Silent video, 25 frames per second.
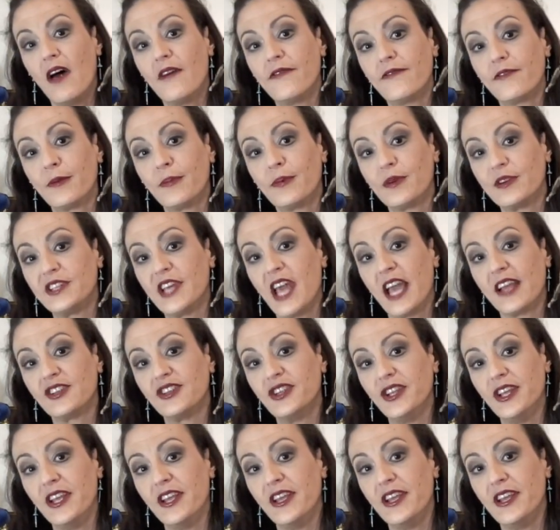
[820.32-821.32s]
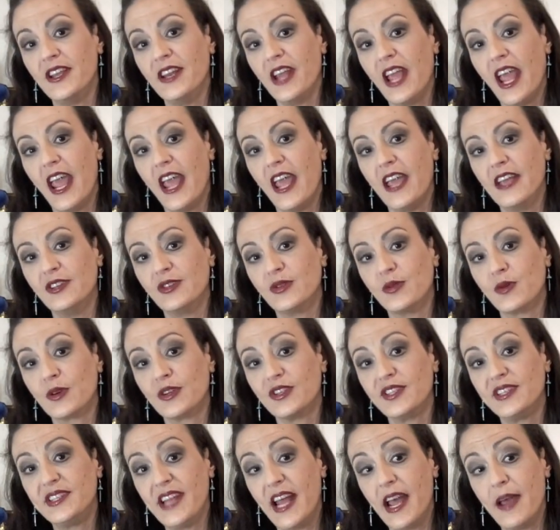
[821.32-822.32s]
for protection and
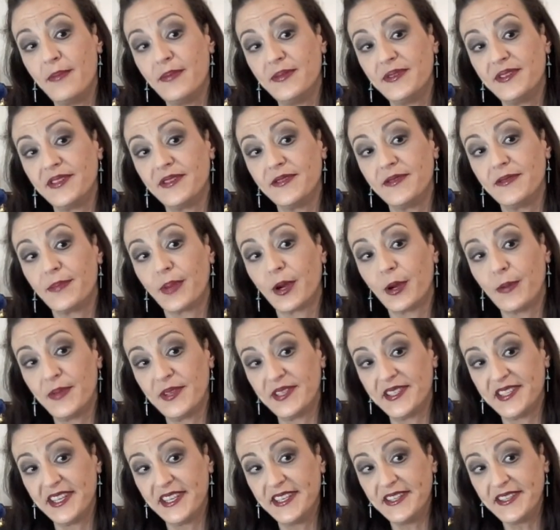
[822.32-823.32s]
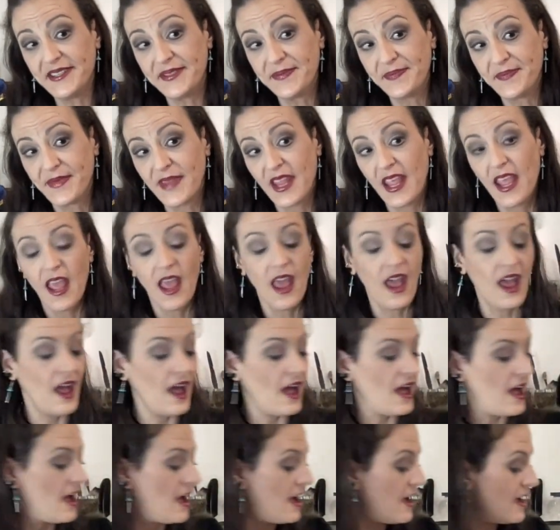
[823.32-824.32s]
doorsteps purposes.
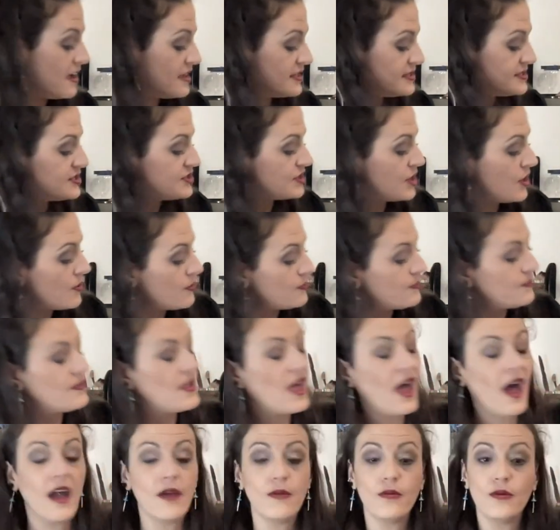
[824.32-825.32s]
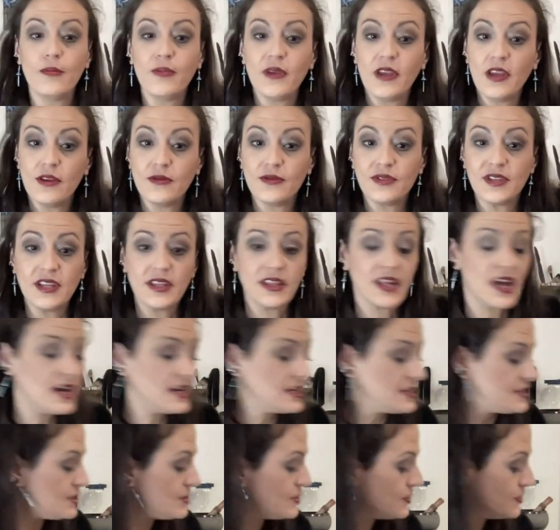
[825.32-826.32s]
So I will be using
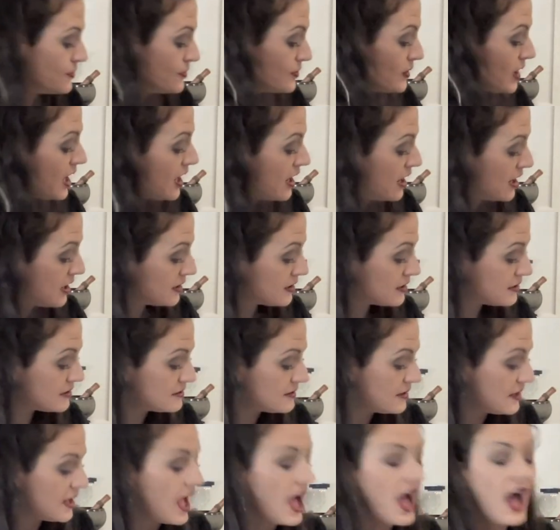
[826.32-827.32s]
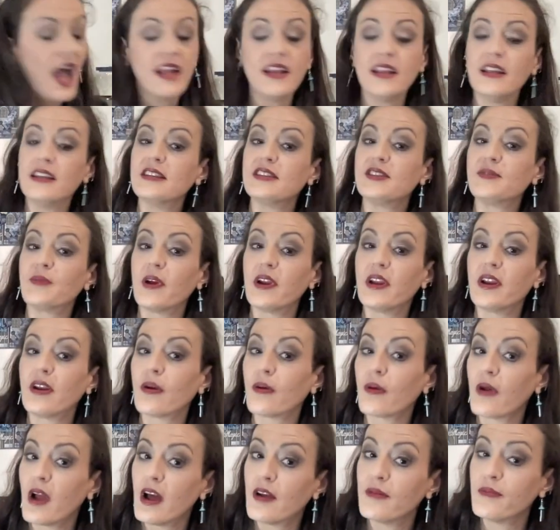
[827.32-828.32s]
that to, I need to spread it
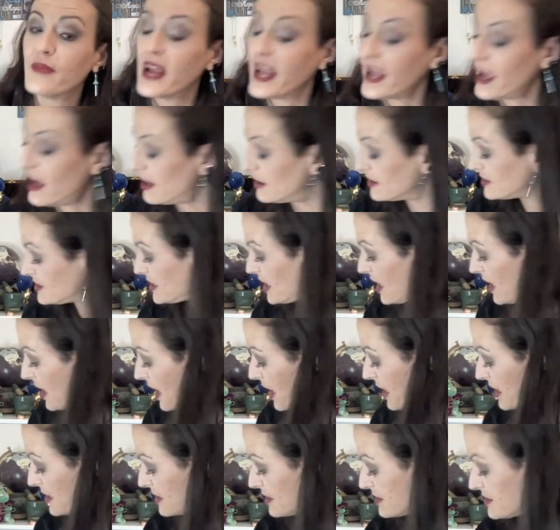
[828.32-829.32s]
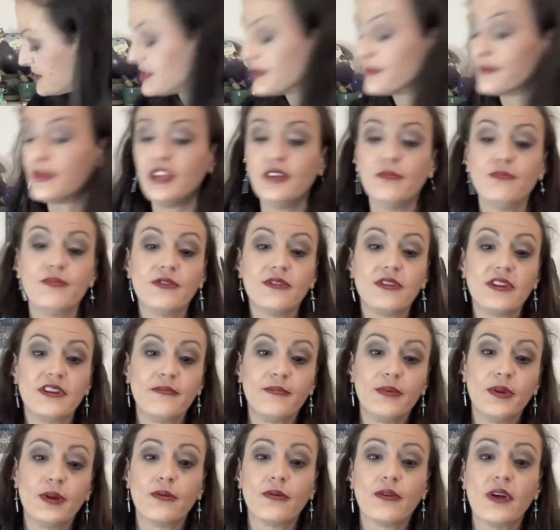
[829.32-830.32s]
around my house. There's some people that have
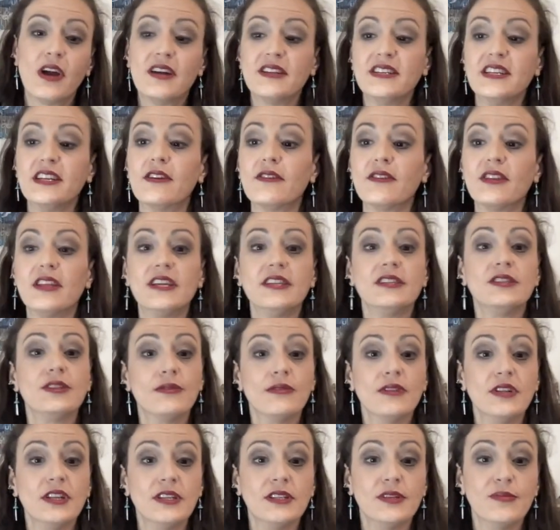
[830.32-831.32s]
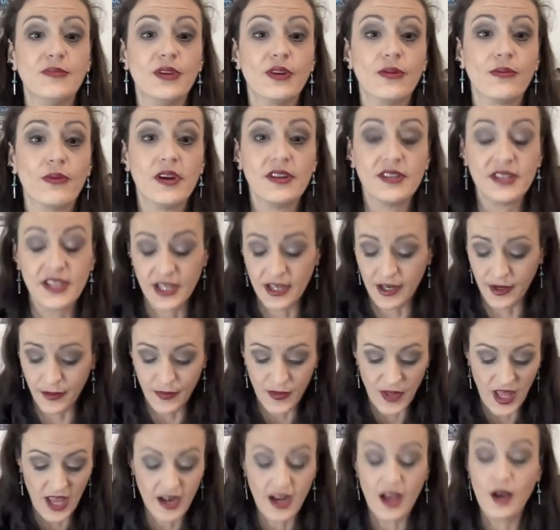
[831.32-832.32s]
been around here that don't need to be around here,
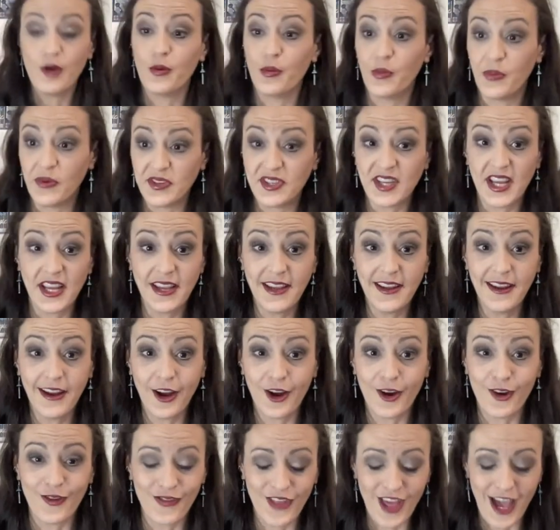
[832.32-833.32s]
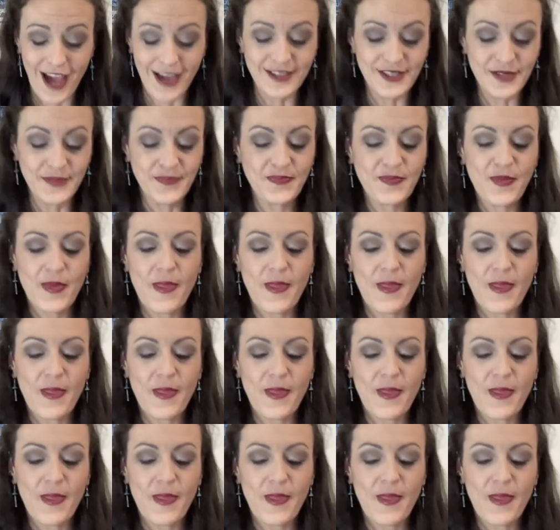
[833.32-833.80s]
and I will be taking care of that.